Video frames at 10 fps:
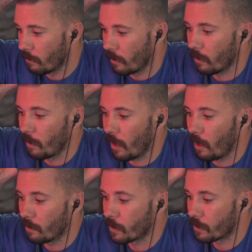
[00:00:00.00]
Every little bit
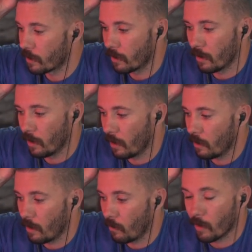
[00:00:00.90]
helps,
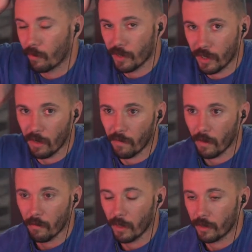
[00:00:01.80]
and we appreciate it
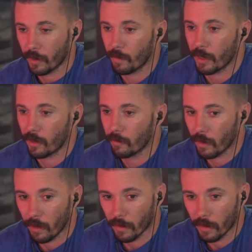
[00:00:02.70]
very much, especially
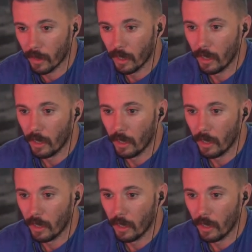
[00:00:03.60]
with all the